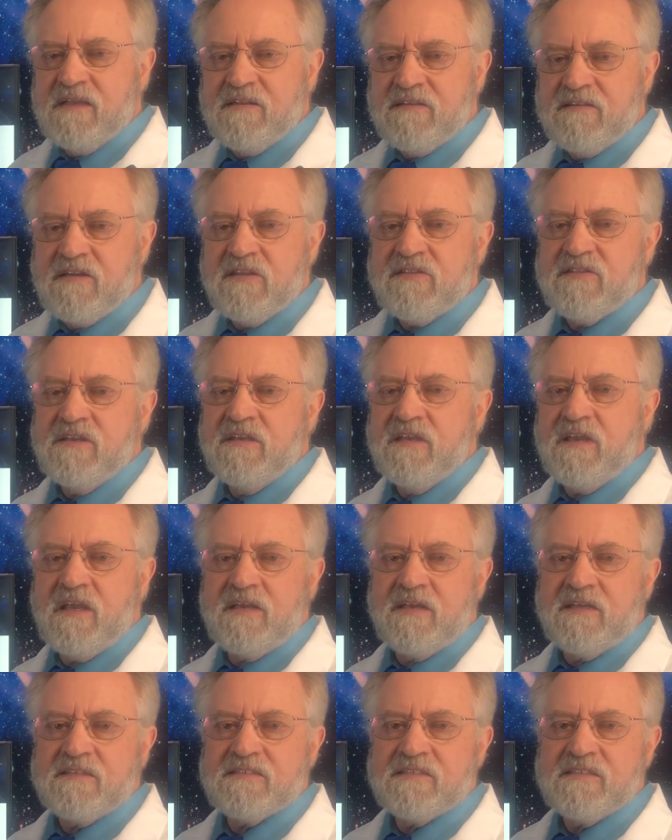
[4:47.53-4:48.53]
nothing can
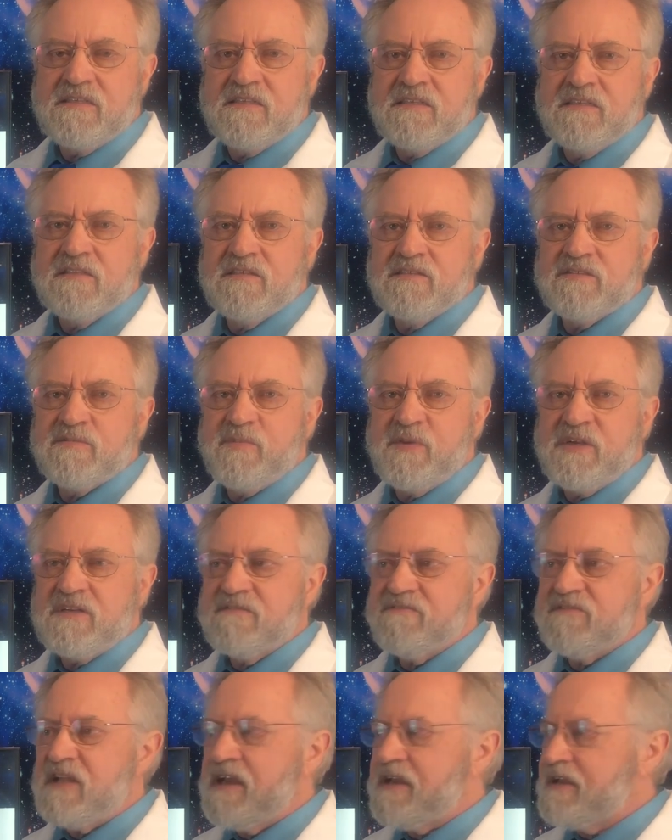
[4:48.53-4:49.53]
exceed the speed
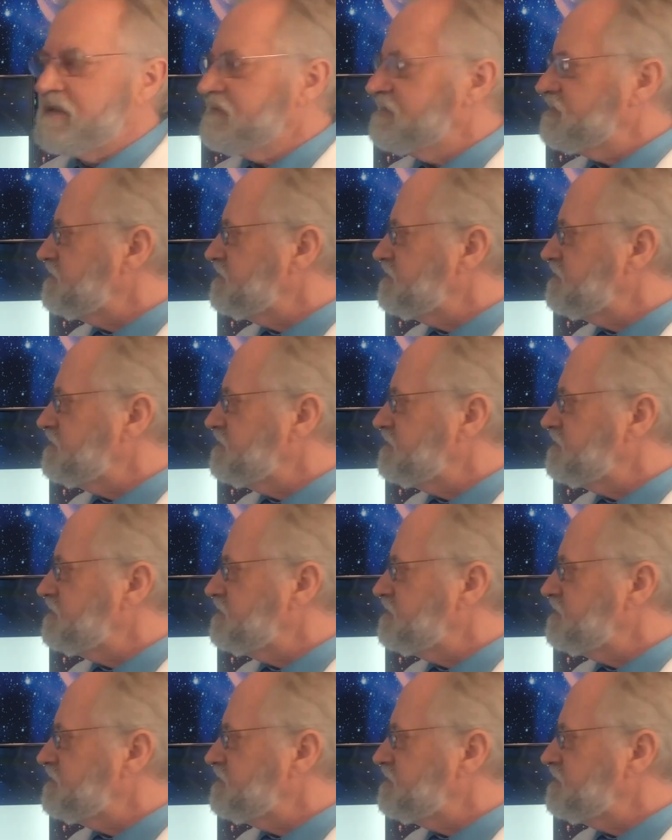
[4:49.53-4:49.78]
of light.